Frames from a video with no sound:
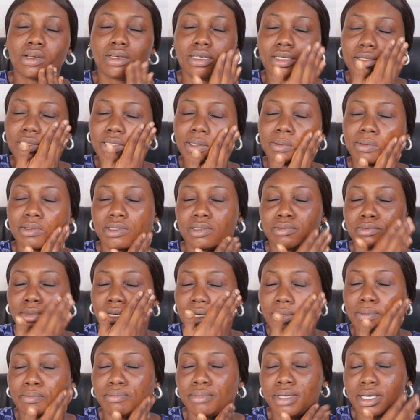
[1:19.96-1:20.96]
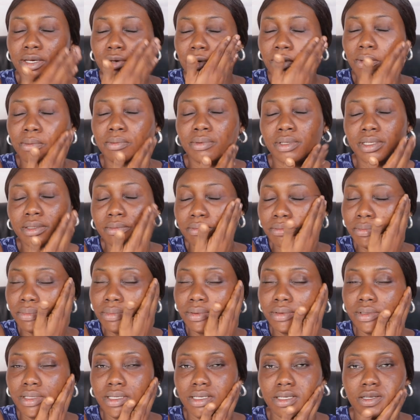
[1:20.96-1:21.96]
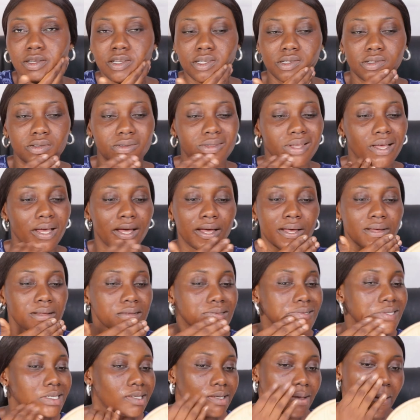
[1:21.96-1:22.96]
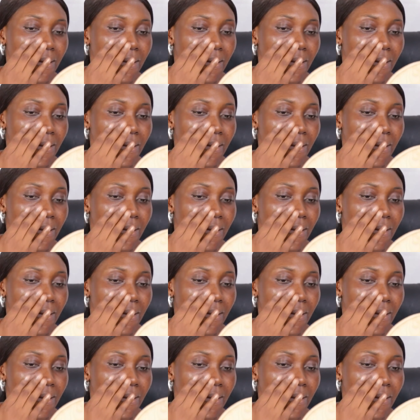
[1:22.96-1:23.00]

grips my makeup in place and